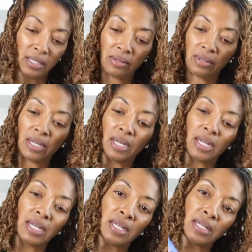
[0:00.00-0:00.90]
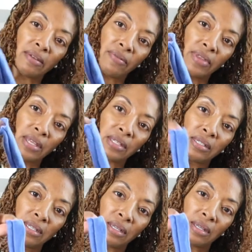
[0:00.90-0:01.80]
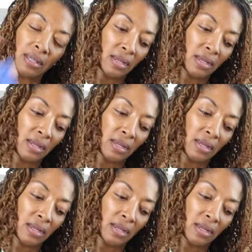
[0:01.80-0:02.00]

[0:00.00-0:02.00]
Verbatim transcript: to the end of this,